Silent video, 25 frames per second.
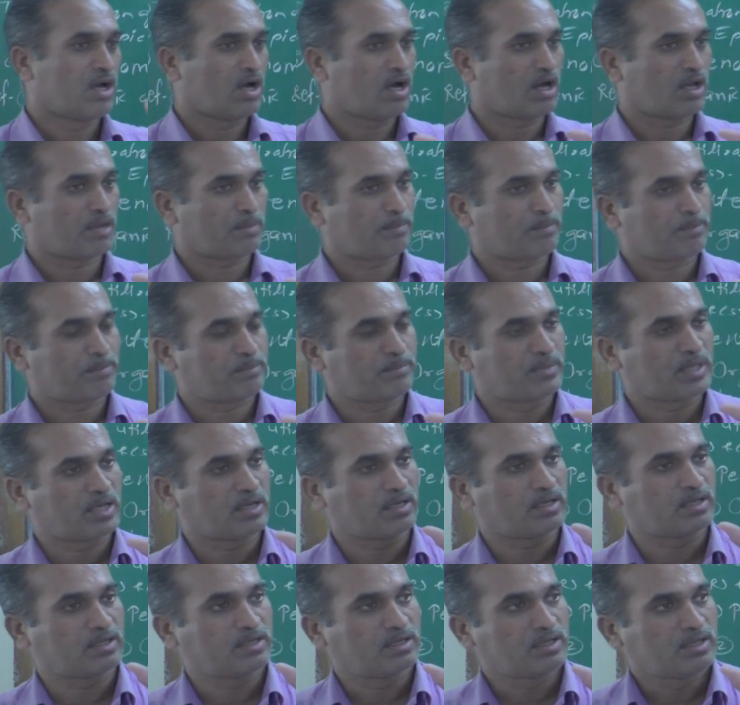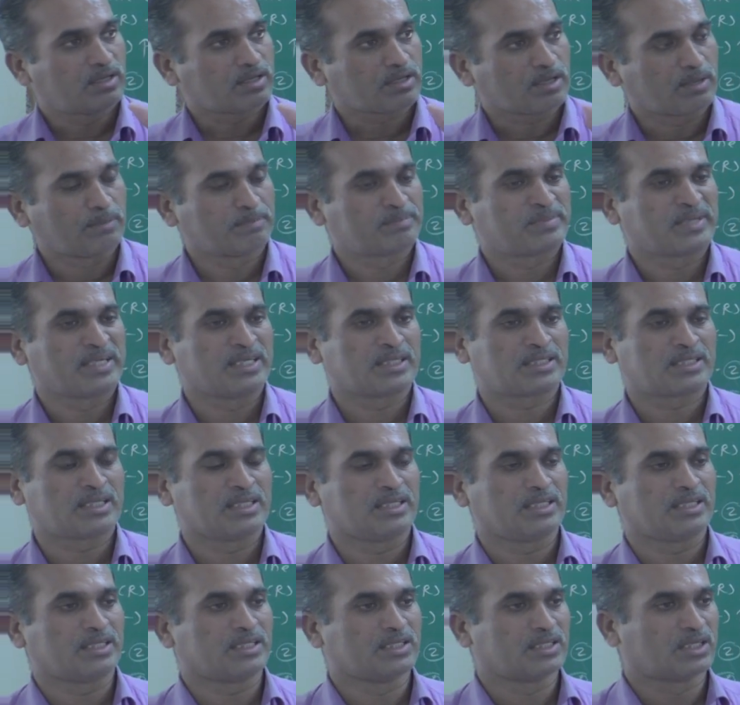or
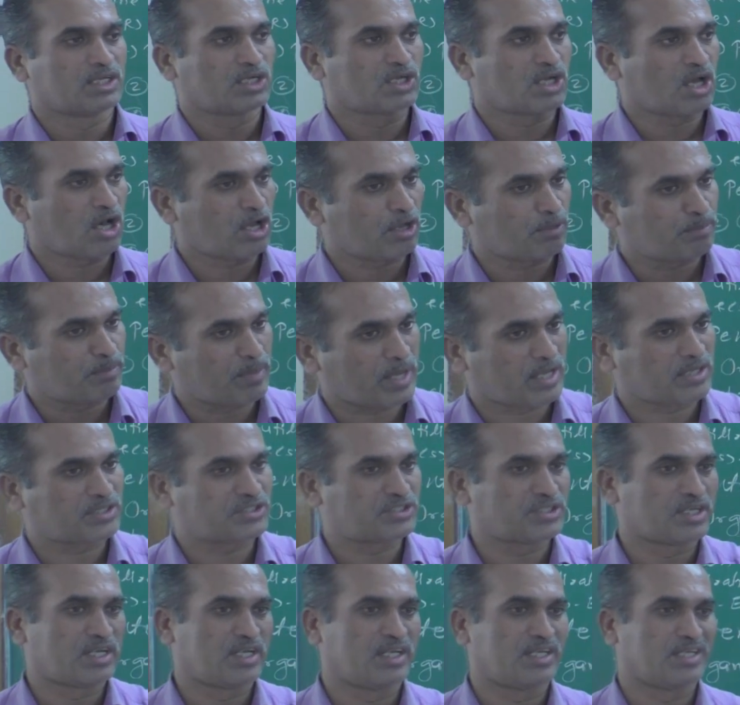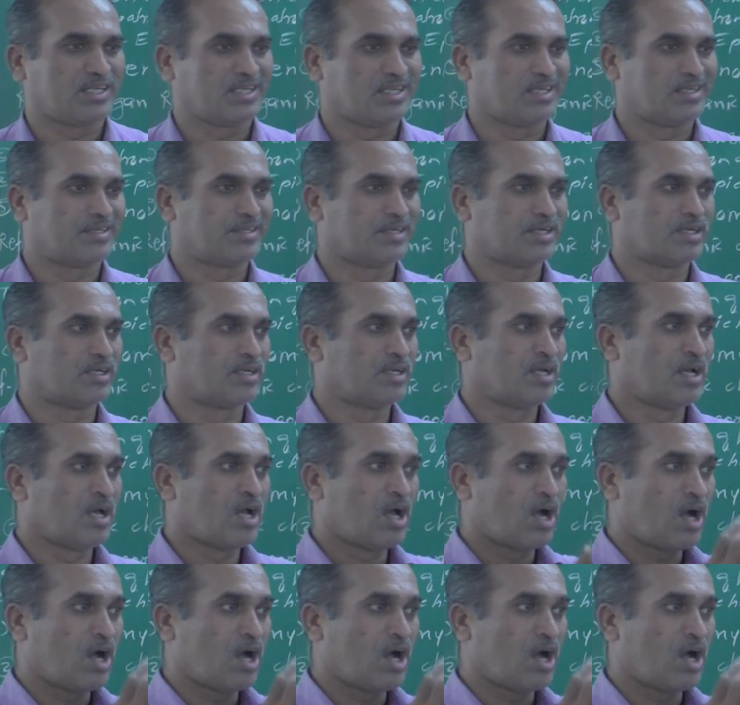completely hidden or partially hidden,